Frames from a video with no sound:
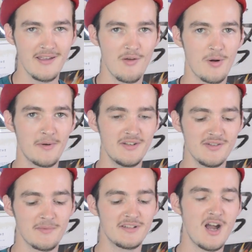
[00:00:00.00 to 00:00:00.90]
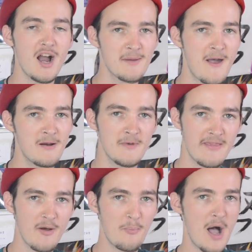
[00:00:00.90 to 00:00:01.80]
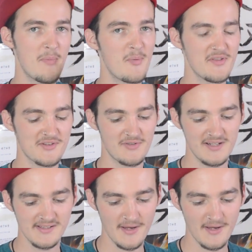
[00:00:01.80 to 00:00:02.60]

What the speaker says: and what I'm going to do is I'm going to talk about them, and they'll pop up on the screen.